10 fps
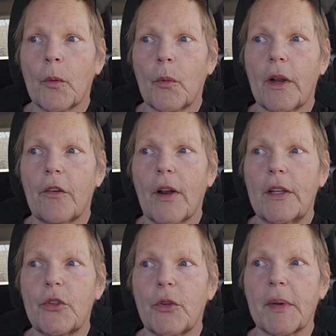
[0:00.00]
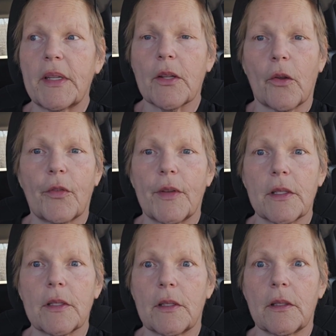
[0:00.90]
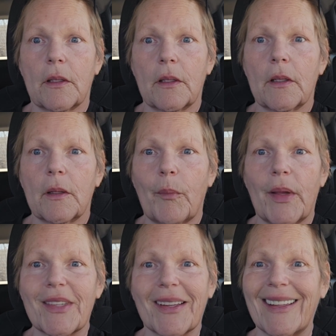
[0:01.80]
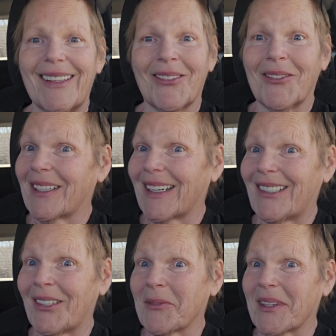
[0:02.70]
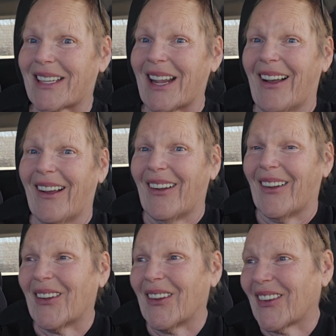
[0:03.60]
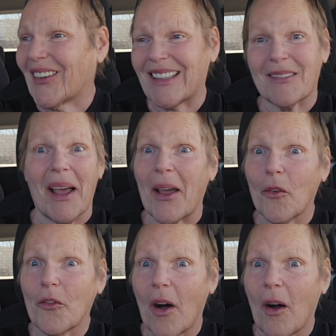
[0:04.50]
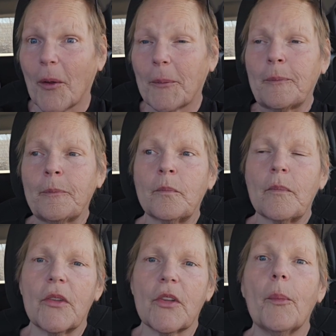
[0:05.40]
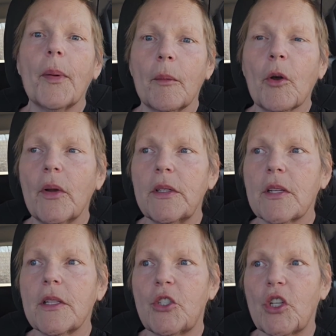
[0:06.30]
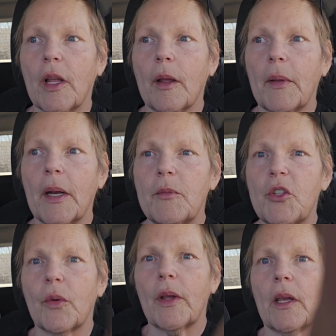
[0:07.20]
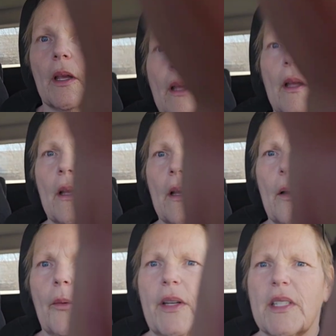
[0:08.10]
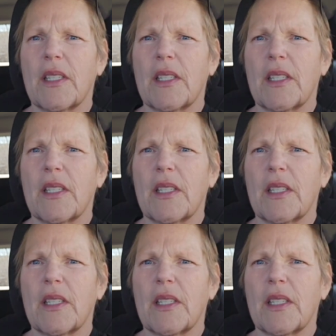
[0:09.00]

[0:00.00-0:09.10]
whatever I do to myself is basically what I do to myself. It's my own fault. So, but I'm going to the gym and I'm doing, oh, wait a